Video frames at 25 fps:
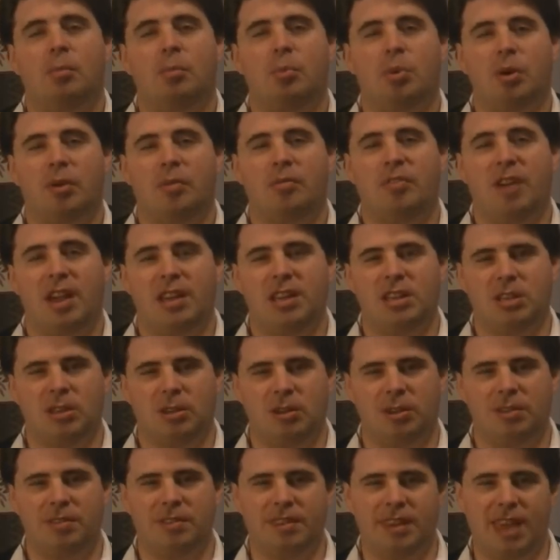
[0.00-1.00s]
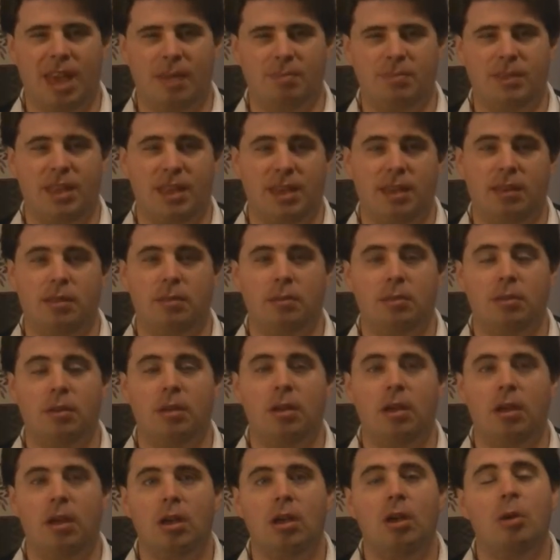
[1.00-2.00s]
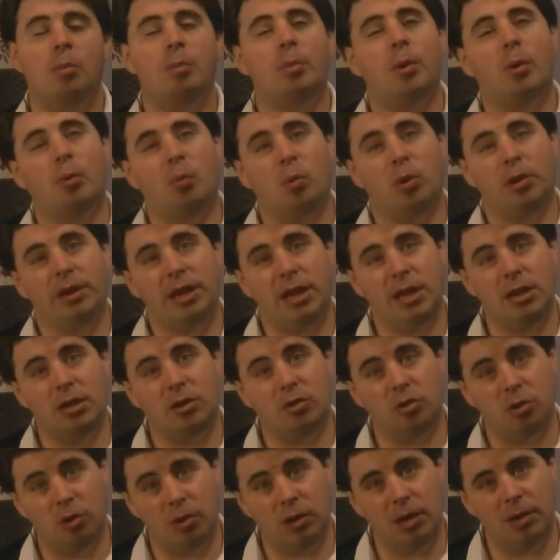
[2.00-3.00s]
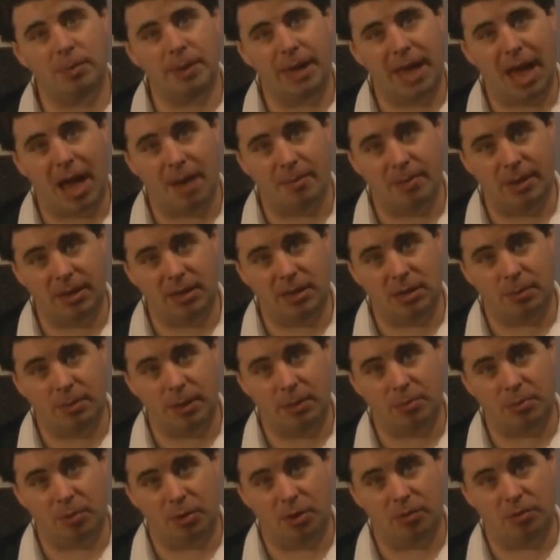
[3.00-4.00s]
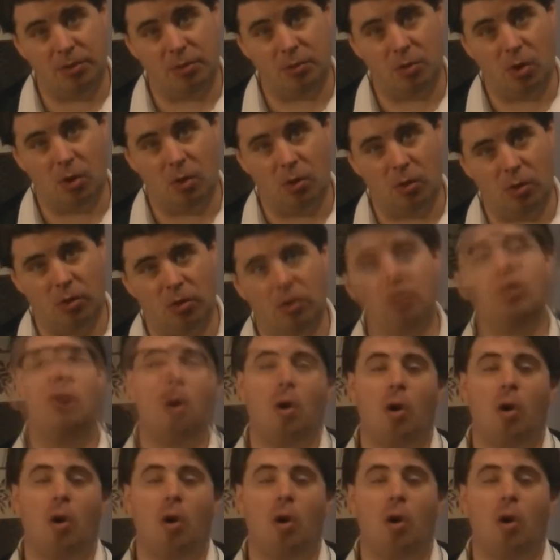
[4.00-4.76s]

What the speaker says: Professional skeptic. But would he truly be happy to be proven wrong?